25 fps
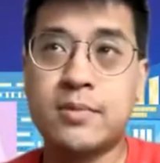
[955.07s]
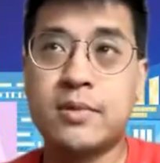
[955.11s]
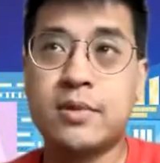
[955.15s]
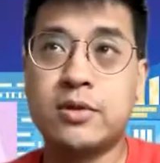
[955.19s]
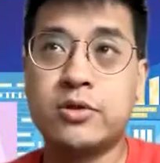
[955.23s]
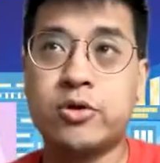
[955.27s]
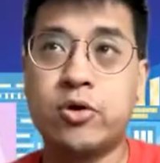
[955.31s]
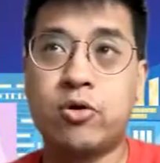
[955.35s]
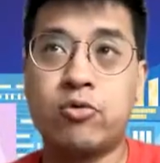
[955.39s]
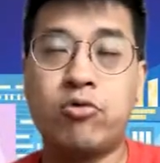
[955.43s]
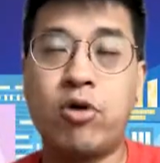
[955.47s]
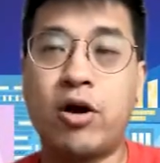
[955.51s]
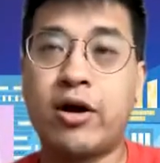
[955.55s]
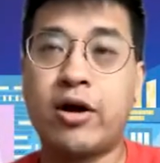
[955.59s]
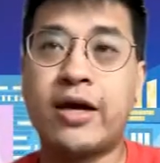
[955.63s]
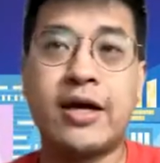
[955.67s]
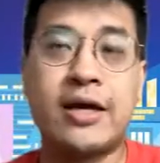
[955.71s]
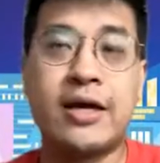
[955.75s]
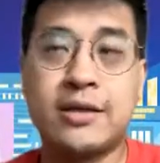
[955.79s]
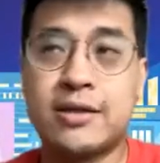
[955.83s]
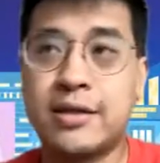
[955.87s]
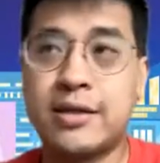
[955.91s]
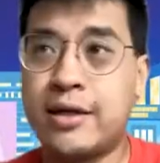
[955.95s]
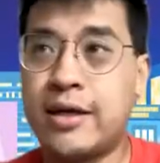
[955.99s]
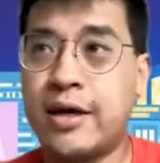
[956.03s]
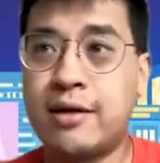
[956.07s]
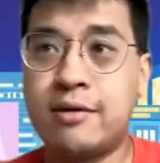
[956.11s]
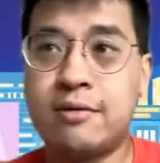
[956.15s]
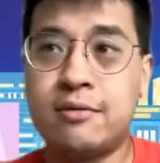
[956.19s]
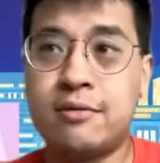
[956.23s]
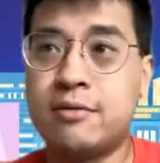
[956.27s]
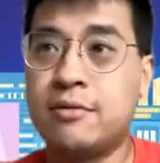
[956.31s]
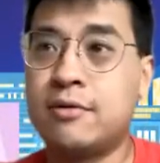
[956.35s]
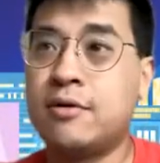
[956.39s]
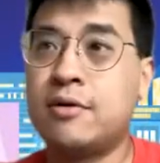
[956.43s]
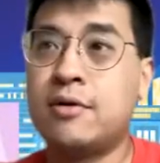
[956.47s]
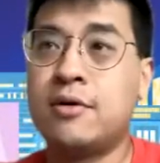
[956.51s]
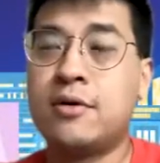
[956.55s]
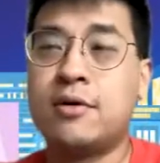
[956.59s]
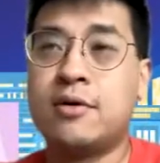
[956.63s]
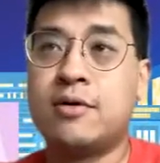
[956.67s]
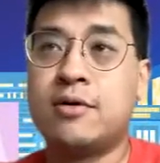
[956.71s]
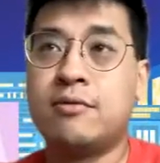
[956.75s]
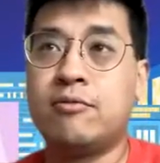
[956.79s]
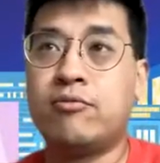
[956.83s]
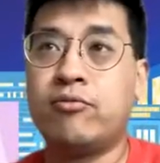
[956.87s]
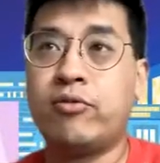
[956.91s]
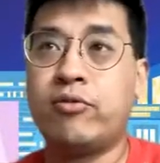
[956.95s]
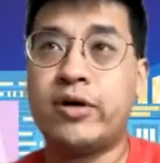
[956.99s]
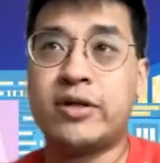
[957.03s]
So Rocket Internet
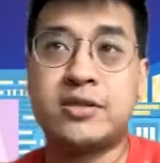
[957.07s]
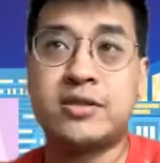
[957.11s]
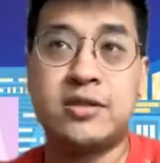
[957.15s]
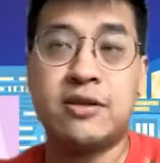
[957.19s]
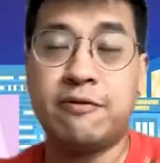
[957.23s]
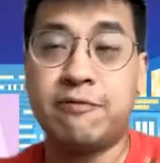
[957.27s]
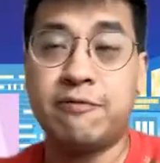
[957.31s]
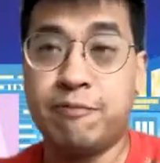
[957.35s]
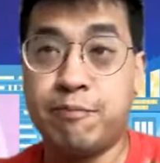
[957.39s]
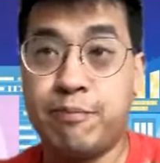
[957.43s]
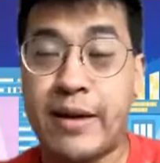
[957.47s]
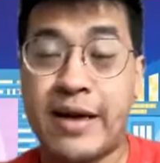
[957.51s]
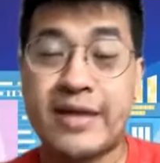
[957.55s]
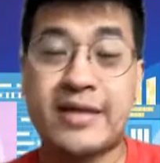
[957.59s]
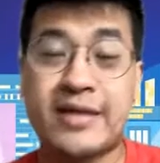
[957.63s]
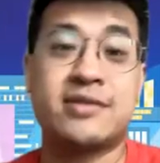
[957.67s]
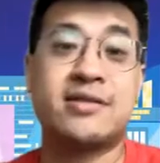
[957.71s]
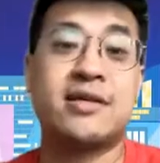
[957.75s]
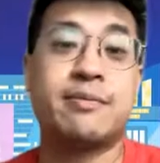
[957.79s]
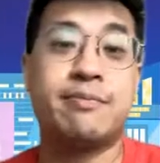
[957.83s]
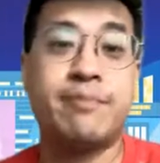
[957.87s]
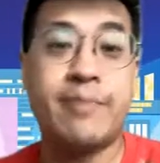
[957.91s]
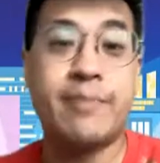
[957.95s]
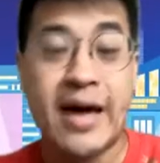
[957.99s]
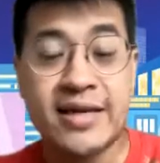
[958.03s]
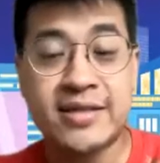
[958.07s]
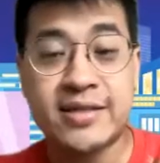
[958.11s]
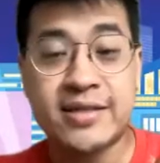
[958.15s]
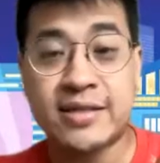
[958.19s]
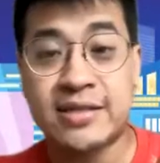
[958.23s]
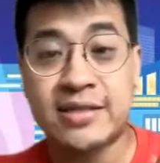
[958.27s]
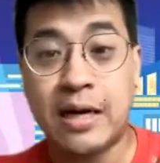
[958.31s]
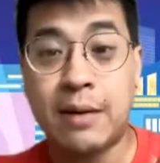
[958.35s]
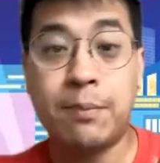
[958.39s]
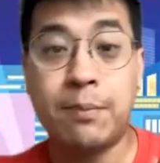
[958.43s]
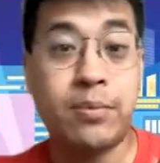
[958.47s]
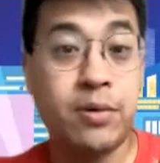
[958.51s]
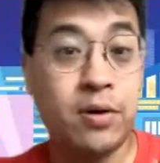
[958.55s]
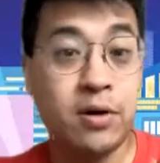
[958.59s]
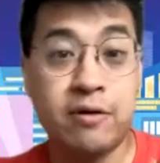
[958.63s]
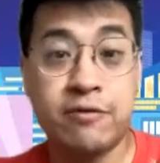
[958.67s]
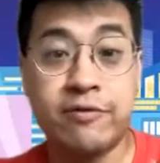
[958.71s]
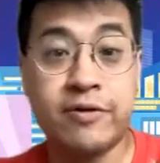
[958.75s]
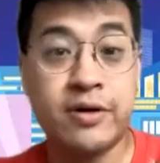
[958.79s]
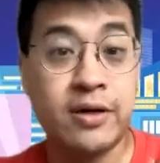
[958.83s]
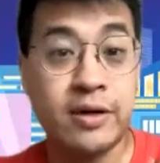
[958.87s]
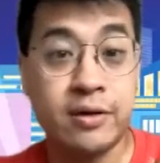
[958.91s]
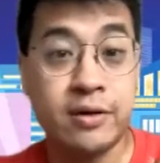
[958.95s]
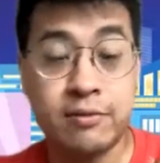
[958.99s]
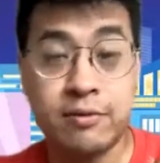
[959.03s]
was the best example of
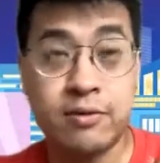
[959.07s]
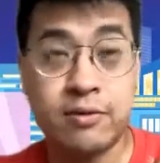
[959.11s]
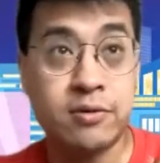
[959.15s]
it